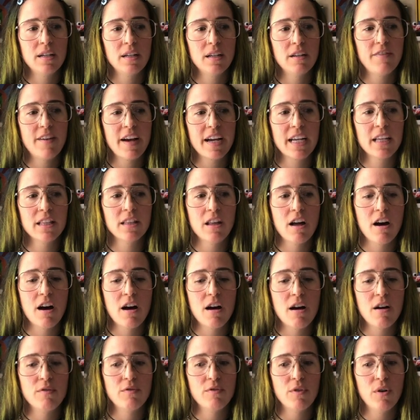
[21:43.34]
if I can
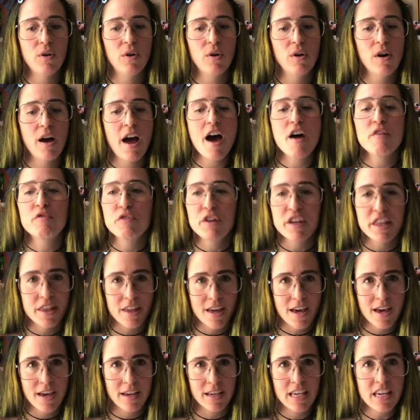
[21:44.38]
love
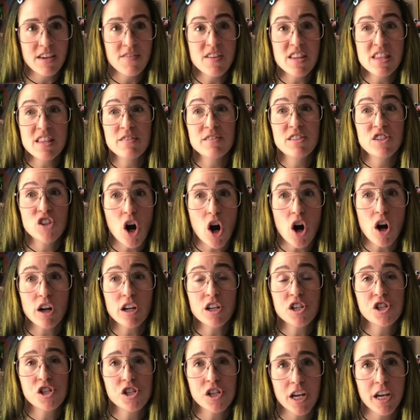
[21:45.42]
everything, even the dark
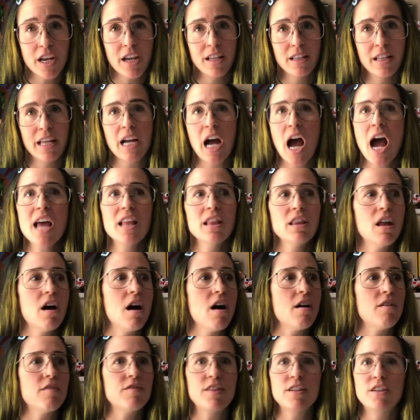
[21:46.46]
shit. Like I
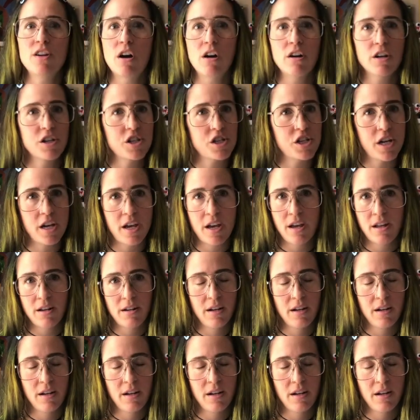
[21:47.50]
love the dark shit.